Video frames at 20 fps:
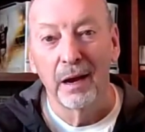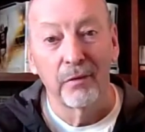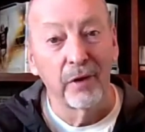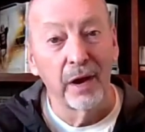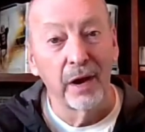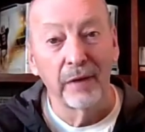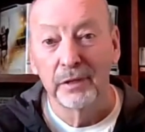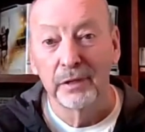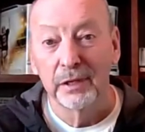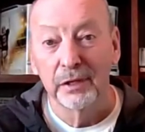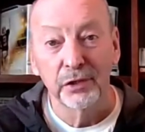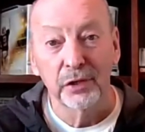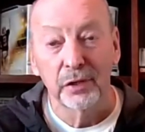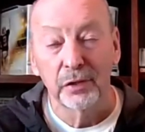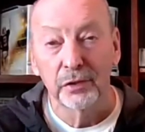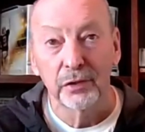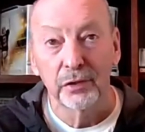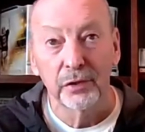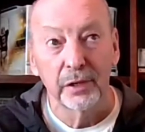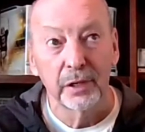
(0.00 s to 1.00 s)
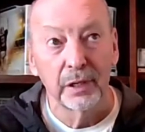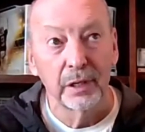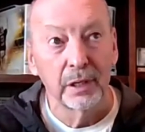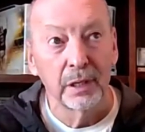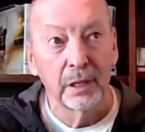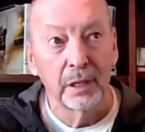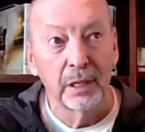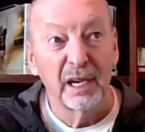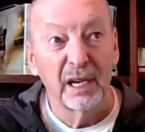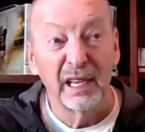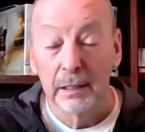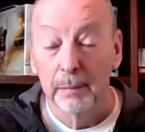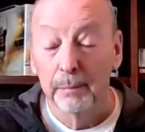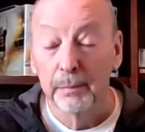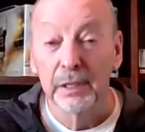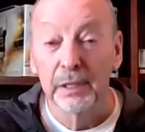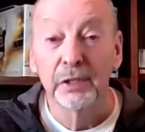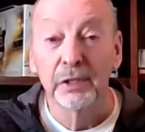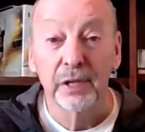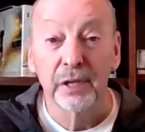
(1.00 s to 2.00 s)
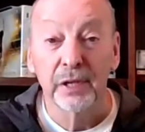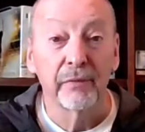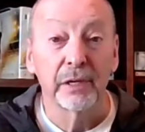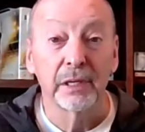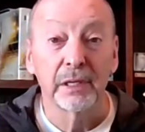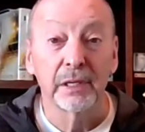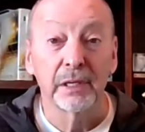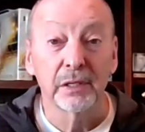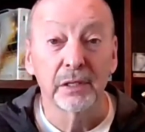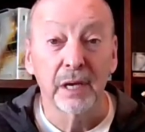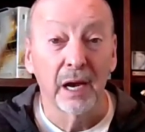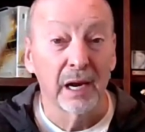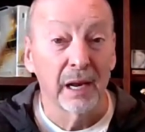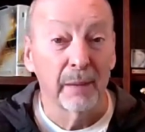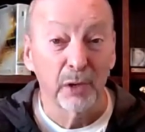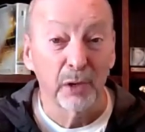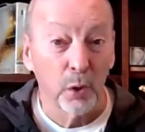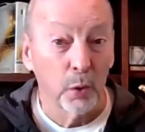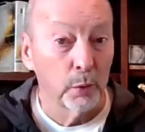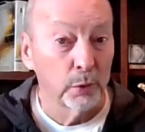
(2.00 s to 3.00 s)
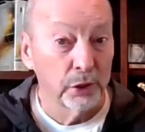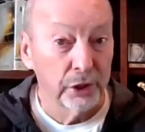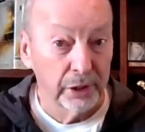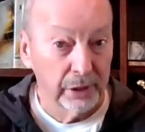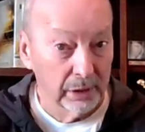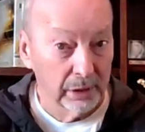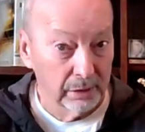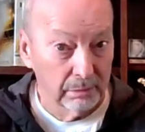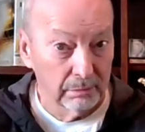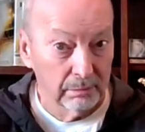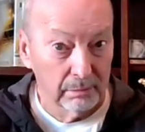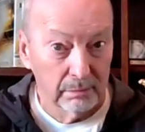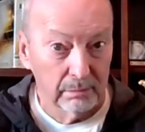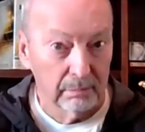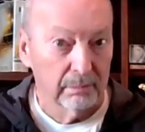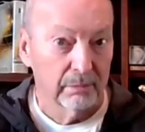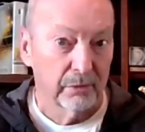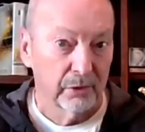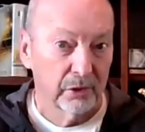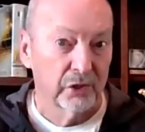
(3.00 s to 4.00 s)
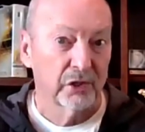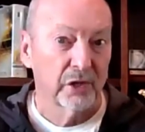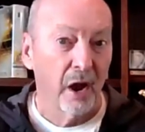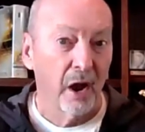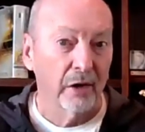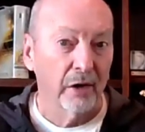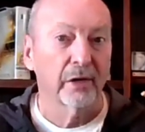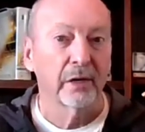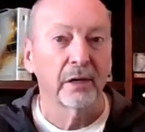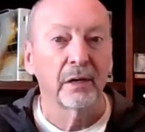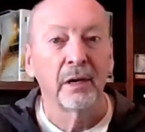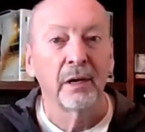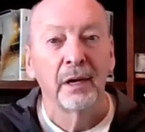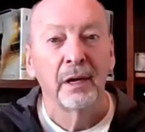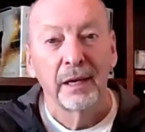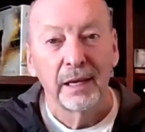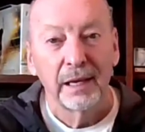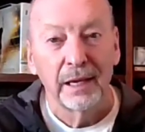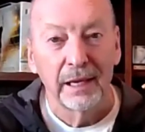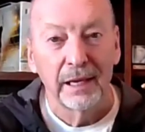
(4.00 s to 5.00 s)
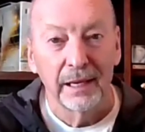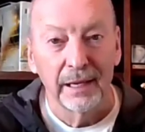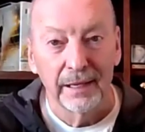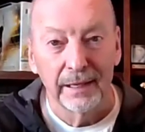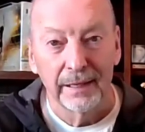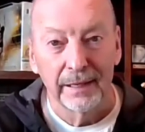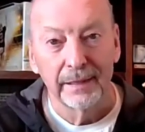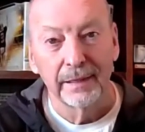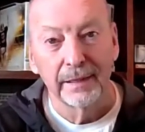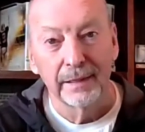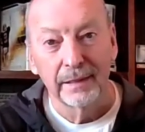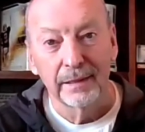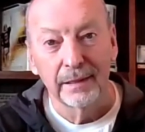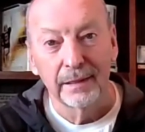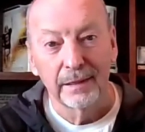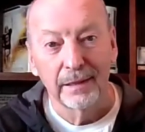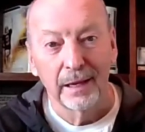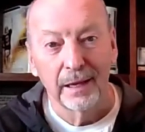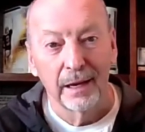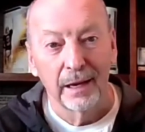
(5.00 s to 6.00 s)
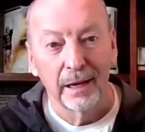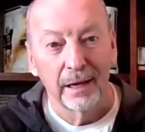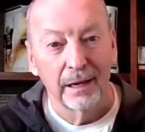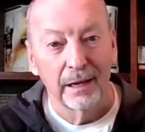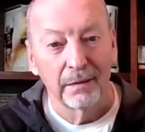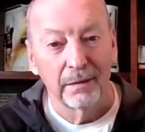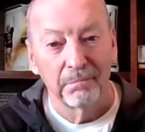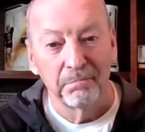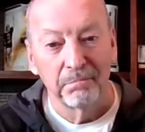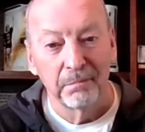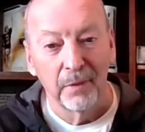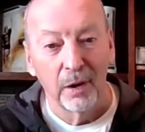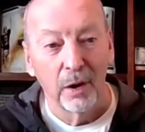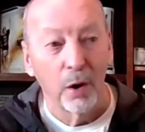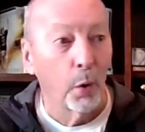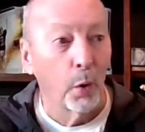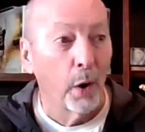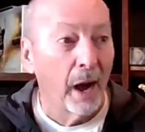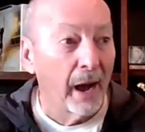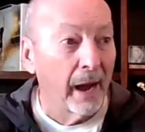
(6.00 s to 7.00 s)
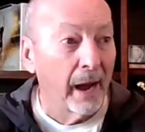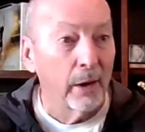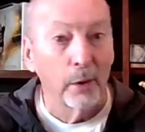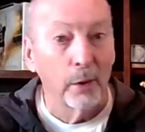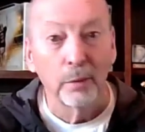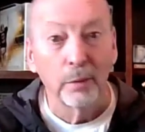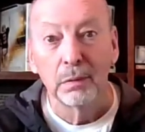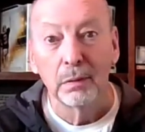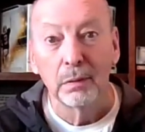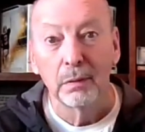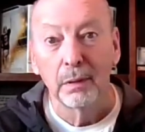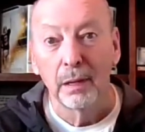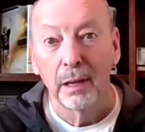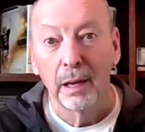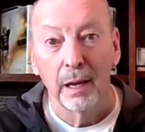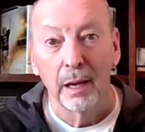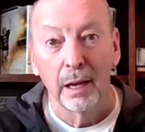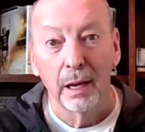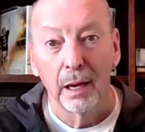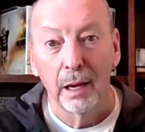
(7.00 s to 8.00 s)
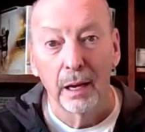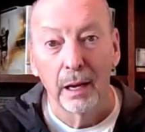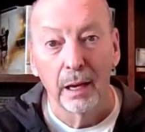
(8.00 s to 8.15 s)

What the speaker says: I arrived in this country in the mid-'70s, and I'm coaching soccer in Ohio.